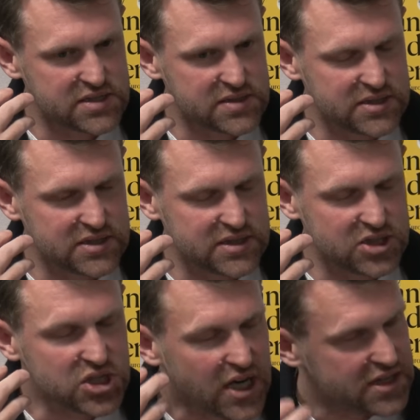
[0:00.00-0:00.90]
the
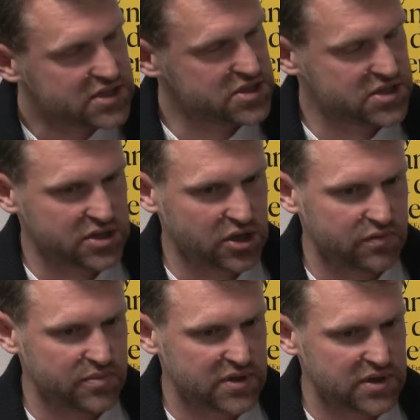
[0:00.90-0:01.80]
challenge to the
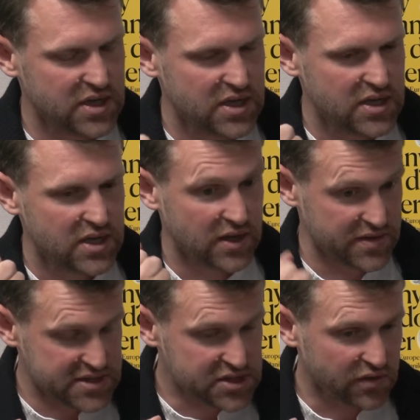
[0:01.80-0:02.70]
government,
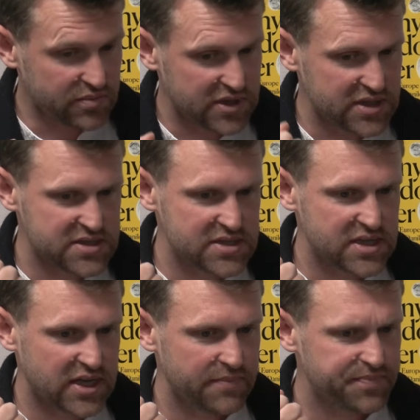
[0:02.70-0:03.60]
this government, is to
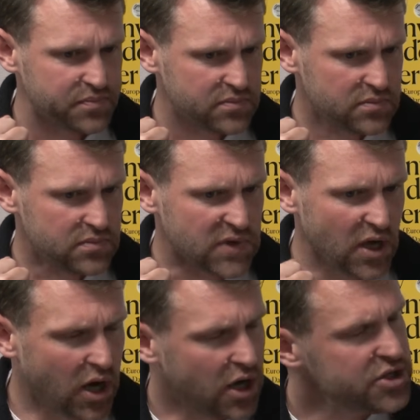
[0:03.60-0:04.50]
say,
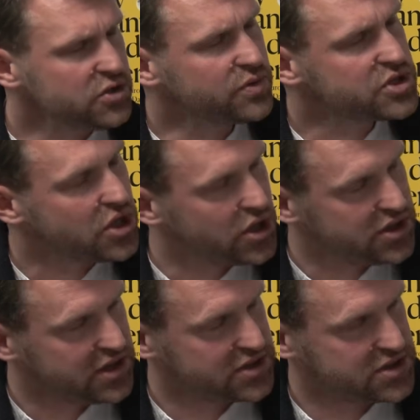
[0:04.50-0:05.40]
are you
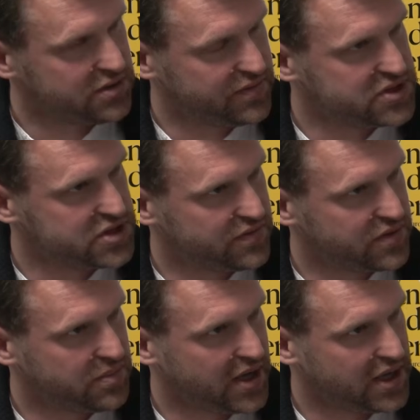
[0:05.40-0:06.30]
returning to a vision of
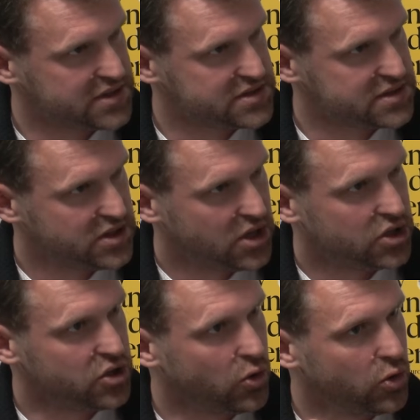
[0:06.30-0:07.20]
the past,
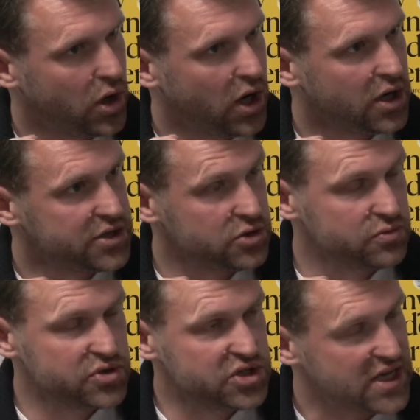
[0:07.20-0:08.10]
or are
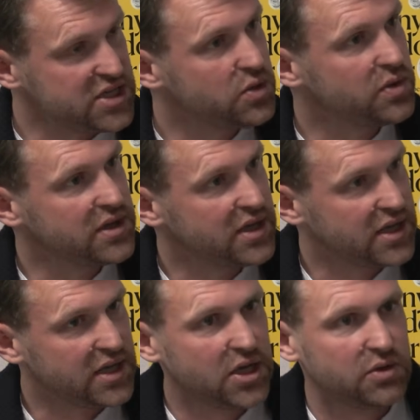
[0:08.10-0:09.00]
you
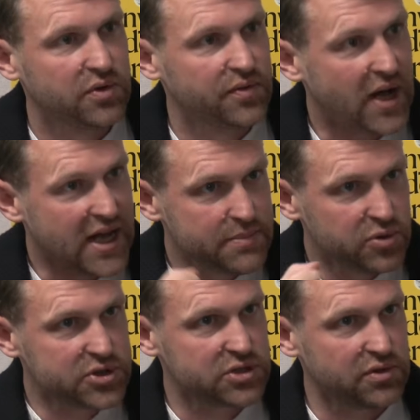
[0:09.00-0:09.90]
genuinely
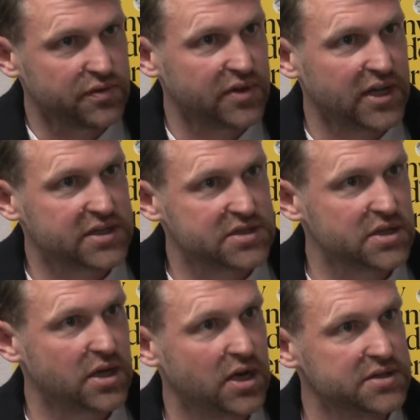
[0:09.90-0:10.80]
able to reflect
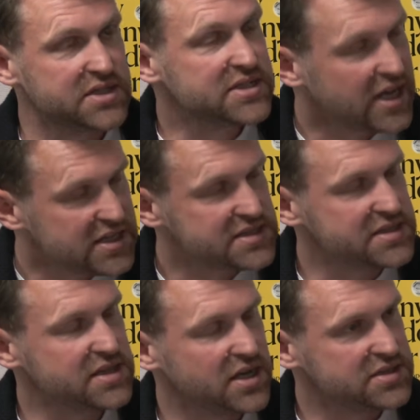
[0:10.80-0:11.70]
today's
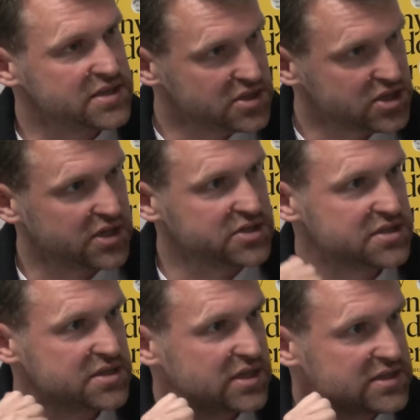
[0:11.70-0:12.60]
society and the
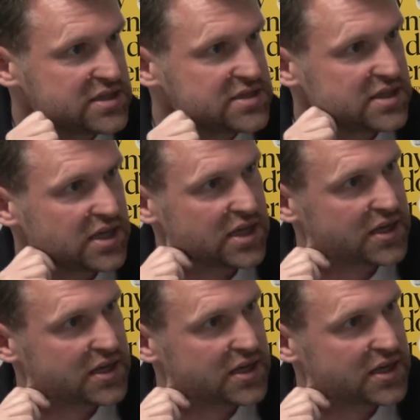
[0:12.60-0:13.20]
challenges that exist today?